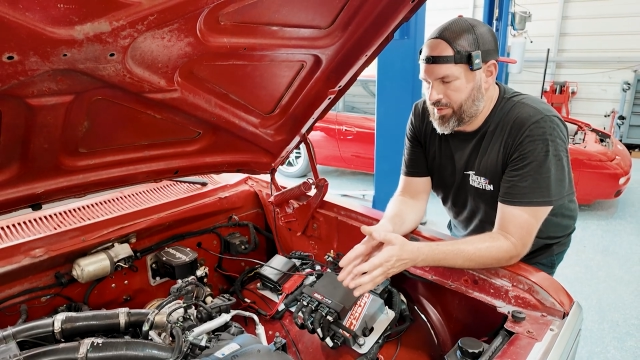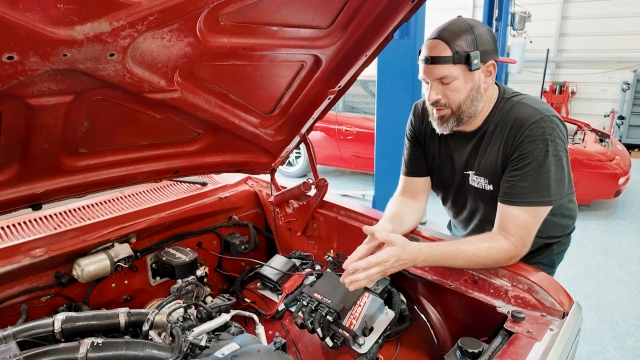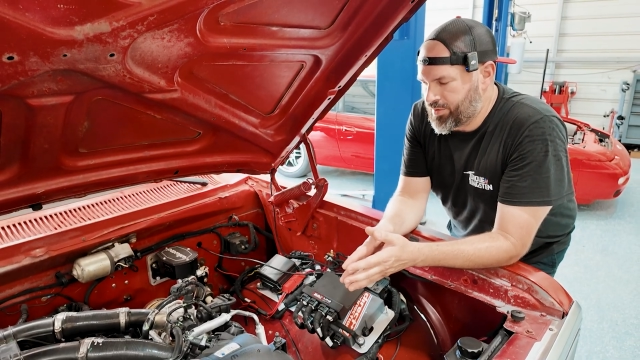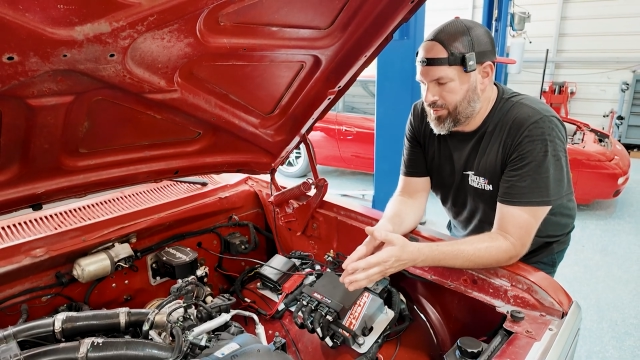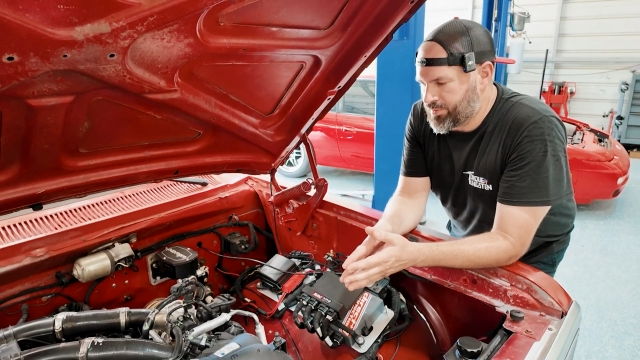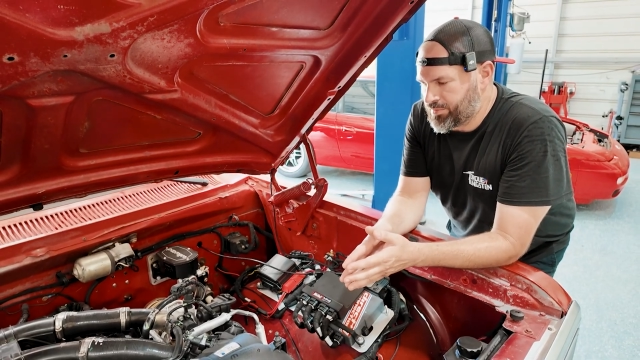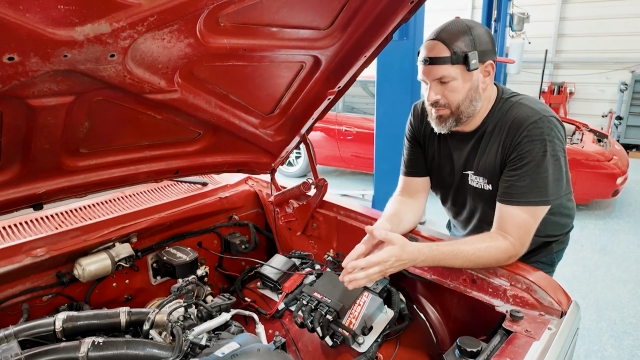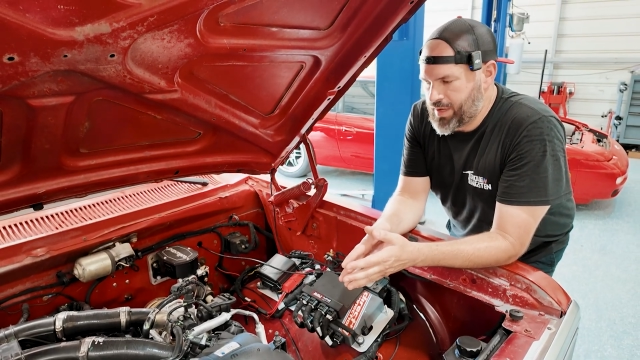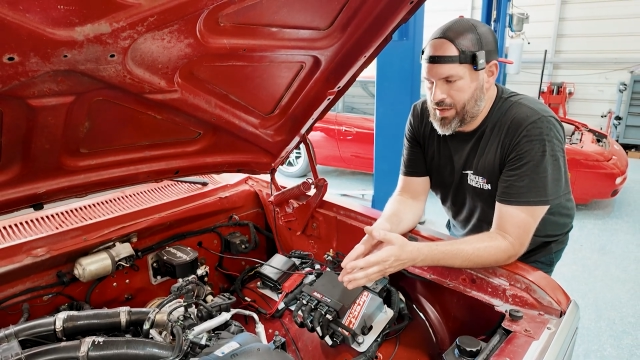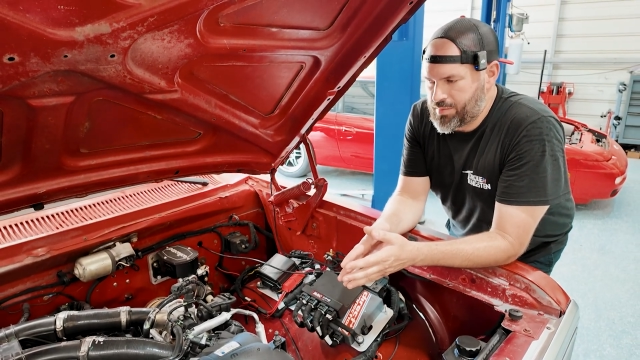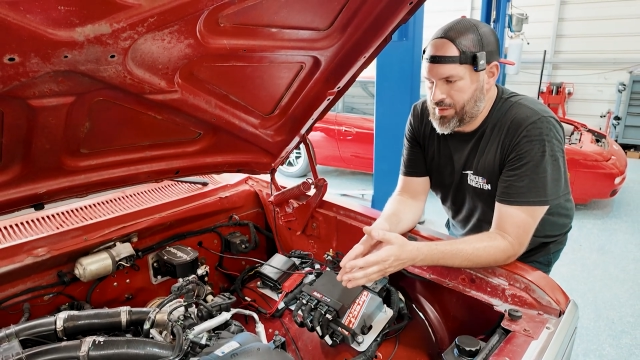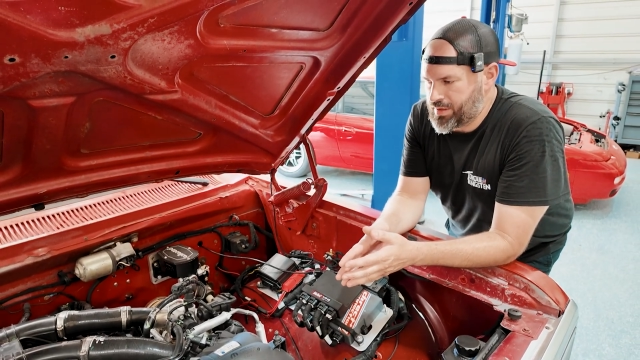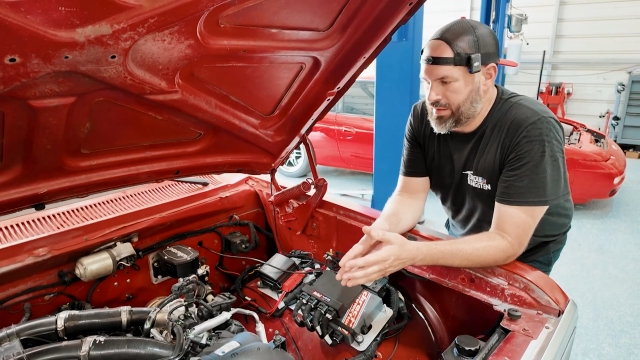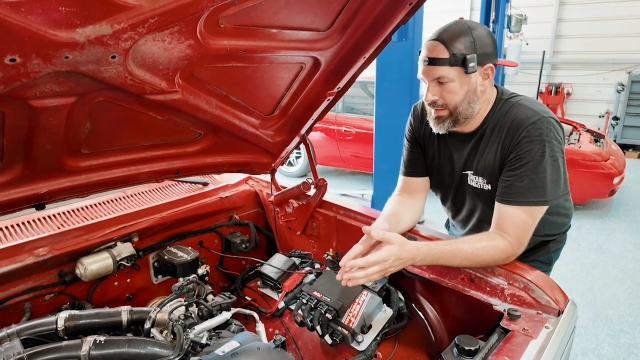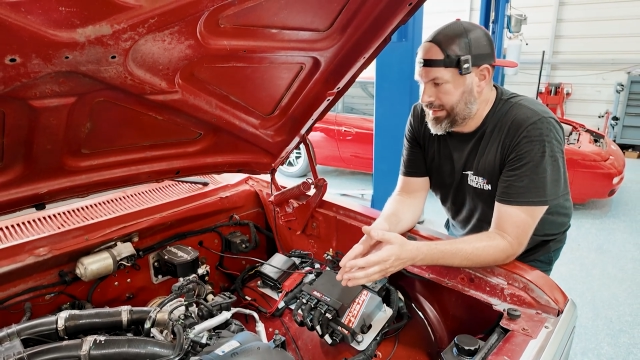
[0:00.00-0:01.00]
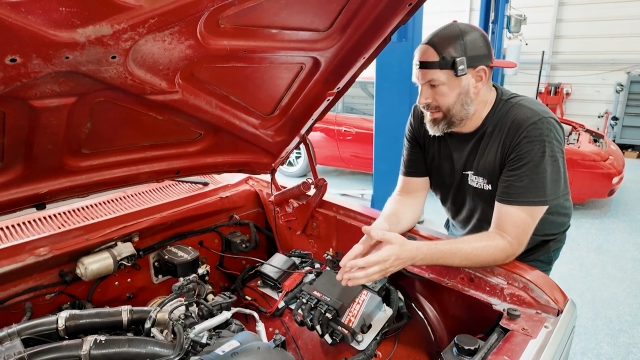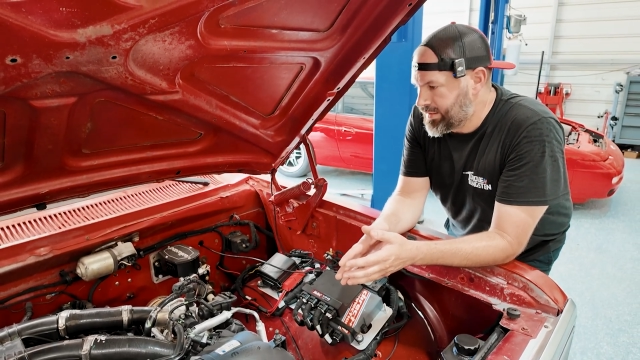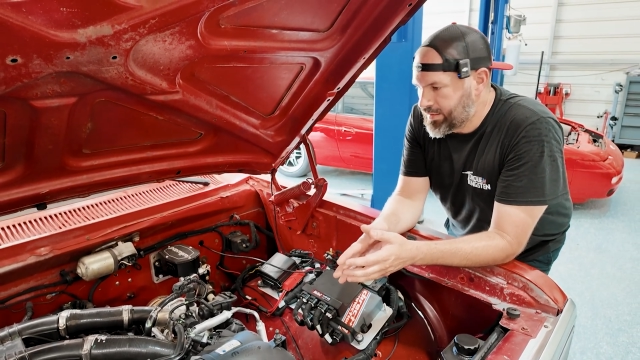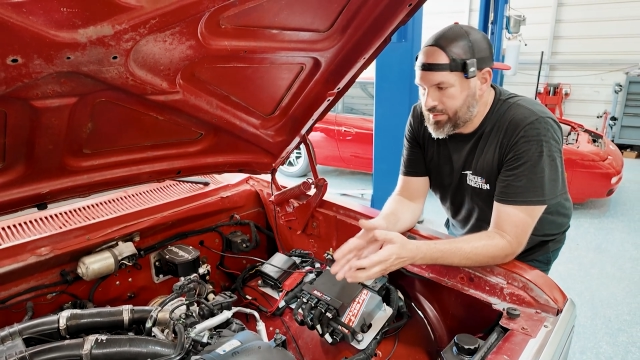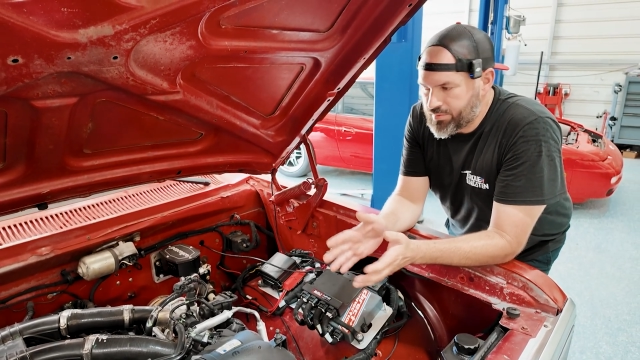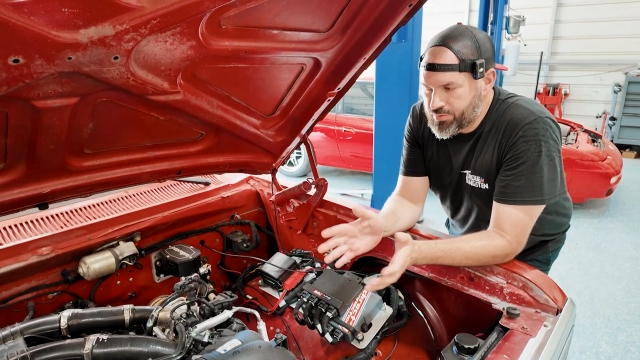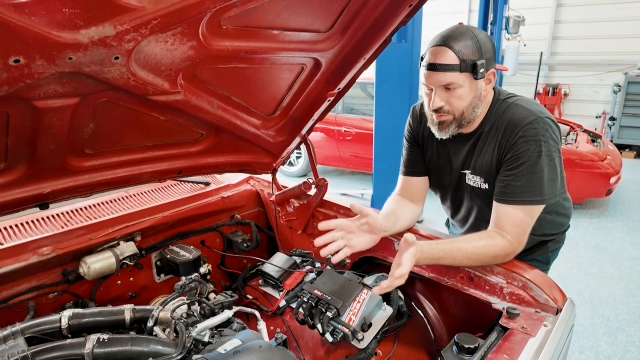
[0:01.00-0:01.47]

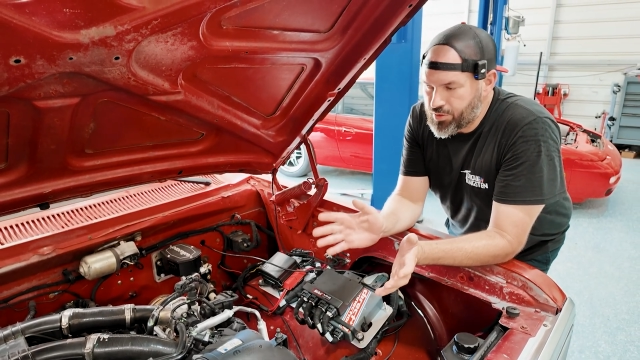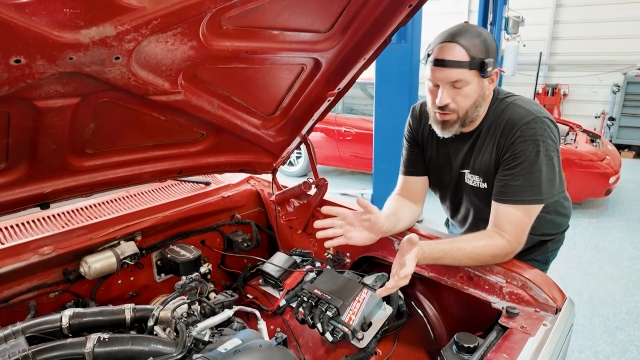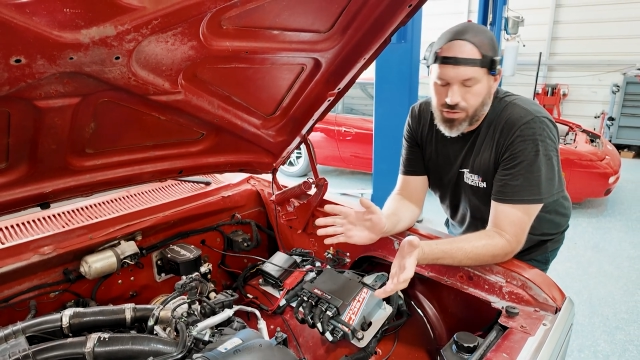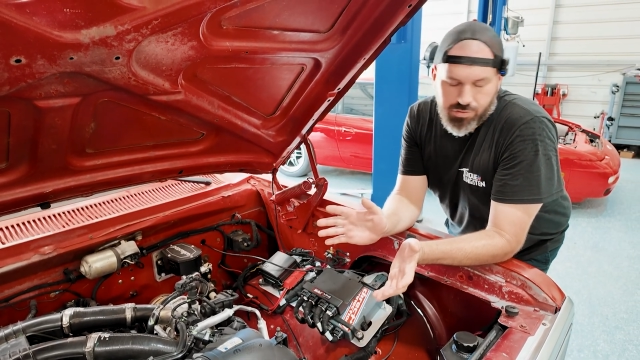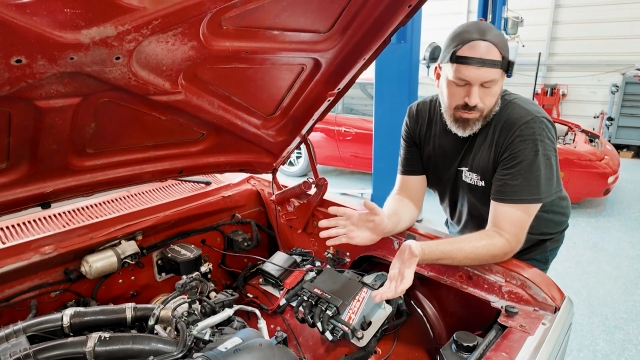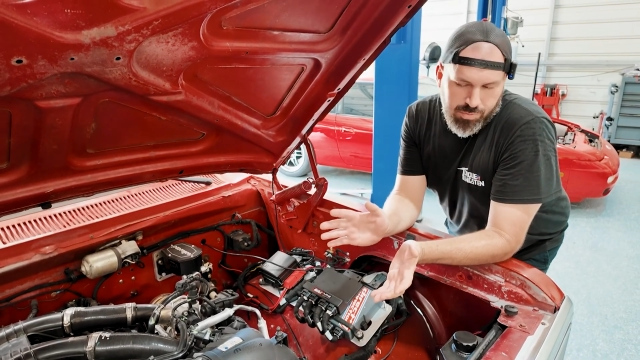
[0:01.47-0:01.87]
maybe stall